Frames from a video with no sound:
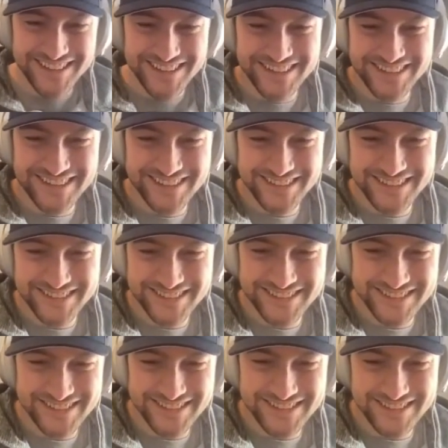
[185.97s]

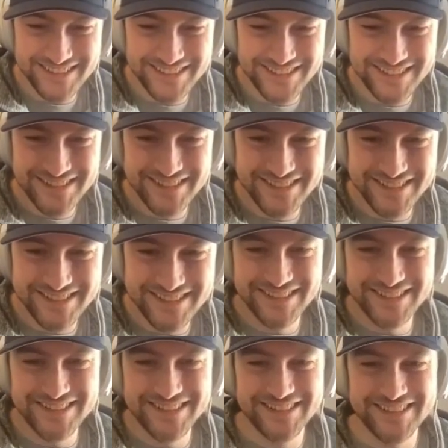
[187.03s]

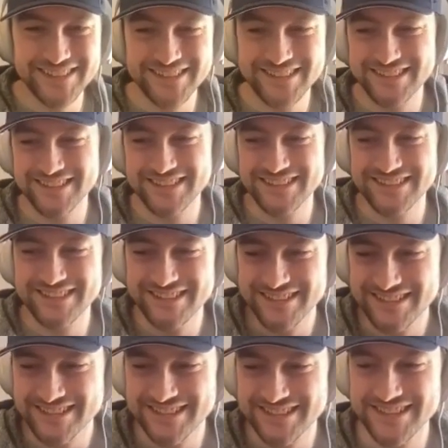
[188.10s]

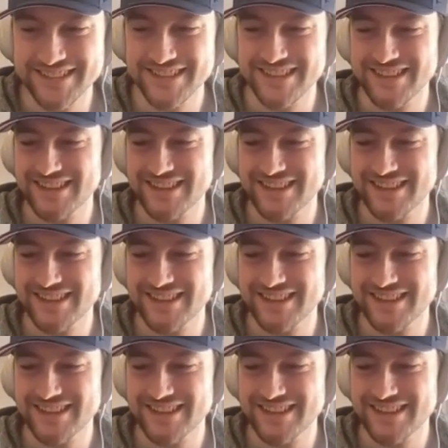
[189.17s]
This person isn't speaking.